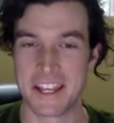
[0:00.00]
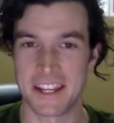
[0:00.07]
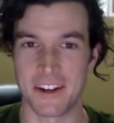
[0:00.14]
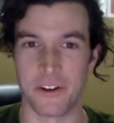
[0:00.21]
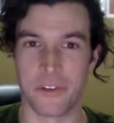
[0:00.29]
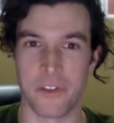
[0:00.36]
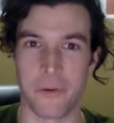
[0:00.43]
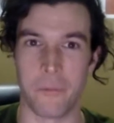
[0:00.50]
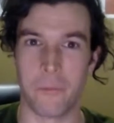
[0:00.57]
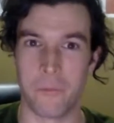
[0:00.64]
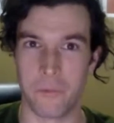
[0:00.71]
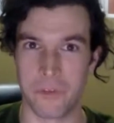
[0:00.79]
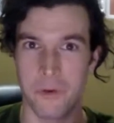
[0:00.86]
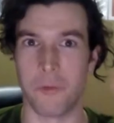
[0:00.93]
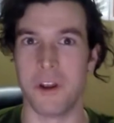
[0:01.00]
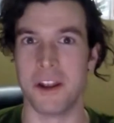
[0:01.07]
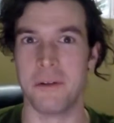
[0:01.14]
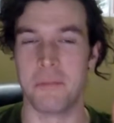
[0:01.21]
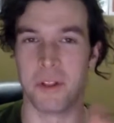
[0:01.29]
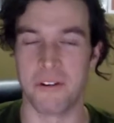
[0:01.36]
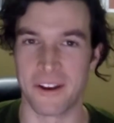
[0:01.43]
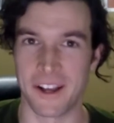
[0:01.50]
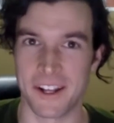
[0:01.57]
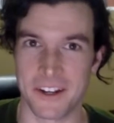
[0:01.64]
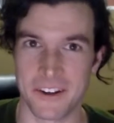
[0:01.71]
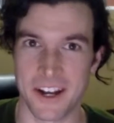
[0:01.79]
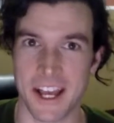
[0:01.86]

the wind blowing on your